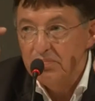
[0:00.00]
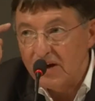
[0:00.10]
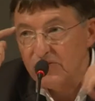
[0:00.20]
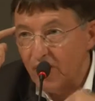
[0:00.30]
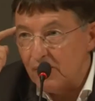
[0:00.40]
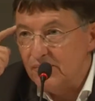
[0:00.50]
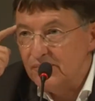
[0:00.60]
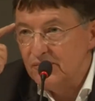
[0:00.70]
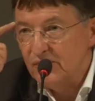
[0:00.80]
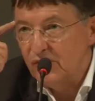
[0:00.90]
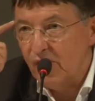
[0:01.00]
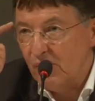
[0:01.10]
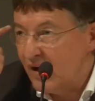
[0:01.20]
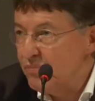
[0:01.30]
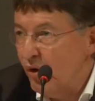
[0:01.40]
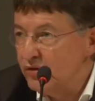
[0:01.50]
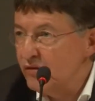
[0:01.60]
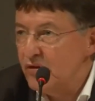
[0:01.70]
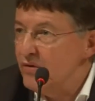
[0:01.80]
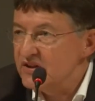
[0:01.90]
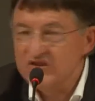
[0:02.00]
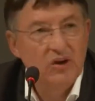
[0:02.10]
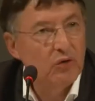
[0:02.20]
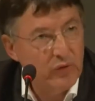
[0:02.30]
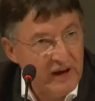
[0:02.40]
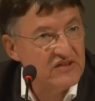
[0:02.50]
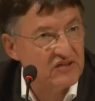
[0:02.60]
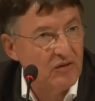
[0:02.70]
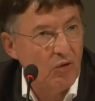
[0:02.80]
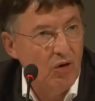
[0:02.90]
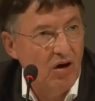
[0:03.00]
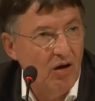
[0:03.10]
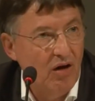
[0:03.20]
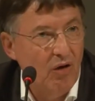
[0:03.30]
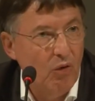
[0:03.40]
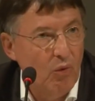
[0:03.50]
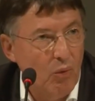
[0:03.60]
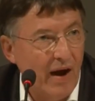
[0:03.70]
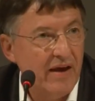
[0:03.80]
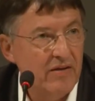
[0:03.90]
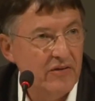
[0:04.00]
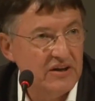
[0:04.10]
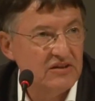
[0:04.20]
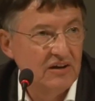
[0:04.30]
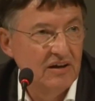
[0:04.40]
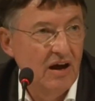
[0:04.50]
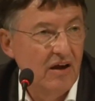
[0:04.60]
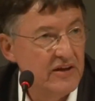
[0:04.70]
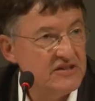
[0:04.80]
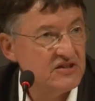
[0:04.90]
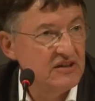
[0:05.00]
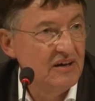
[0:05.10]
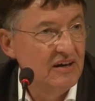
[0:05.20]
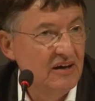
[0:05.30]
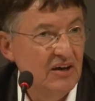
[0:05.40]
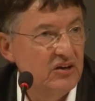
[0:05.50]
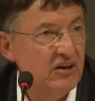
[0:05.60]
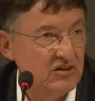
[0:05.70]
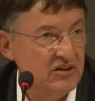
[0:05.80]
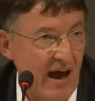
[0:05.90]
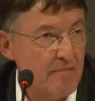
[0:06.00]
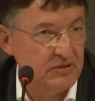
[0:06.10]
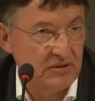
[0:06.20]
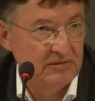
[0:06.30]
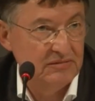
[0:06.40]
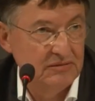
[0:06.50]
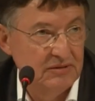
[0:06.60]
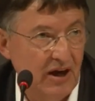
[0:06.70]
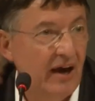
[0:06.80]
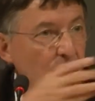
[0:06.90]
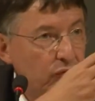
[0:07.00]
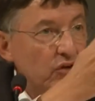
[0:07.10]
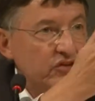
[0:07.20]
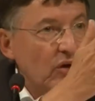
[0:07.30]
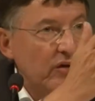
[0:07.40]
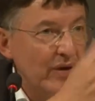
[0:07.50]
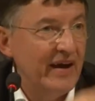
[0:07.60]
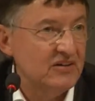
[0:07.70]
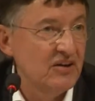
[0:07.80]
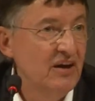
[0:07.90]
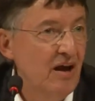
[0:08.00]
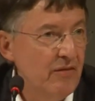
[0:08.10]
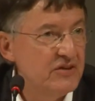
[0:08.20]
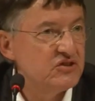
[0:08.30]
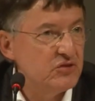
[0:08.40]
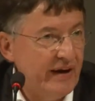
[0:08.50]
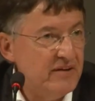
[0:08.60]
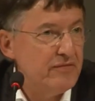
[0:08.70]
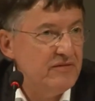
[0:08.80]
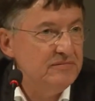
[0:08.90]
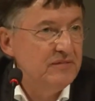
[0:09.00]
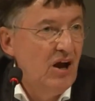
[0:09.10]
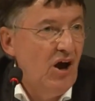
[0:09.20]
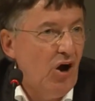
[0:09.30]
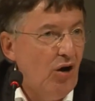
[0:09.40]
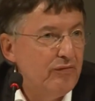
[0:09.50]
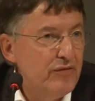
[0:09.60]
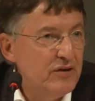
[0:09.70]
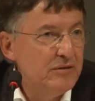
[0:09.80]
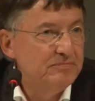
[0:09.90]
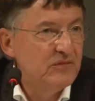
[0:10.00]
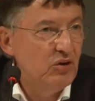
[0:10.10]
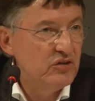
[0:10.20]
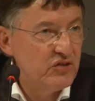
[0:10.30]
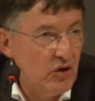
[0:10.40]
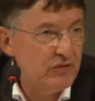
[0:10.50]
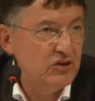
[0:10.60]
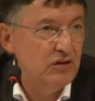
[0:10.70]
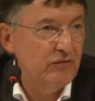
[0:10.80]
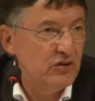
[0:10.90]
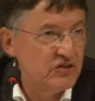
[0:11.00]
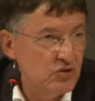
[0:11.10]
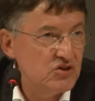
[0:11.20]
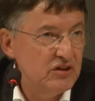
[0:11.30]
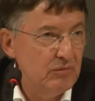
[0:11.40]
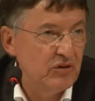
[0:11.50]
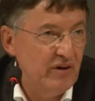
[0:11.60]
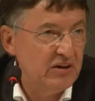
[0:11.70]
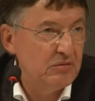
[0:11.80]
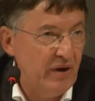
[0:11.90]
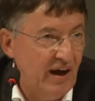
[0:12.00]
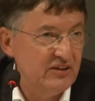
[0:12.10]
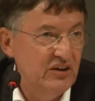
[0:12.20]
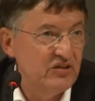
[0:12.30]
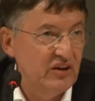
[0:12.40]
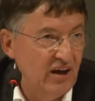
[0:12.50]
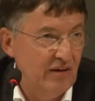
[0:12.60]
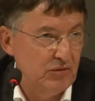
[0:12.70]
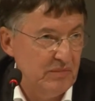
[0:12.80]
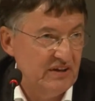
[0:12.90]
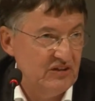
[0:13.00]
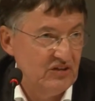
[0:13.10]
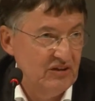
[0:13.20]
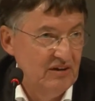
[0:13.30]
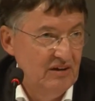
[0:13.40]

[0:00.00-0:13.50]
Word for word: But from my point of view, it's no reason why that this didn't happen. And of course, you are right. The strengthening of the conservative or social democratic parties and governments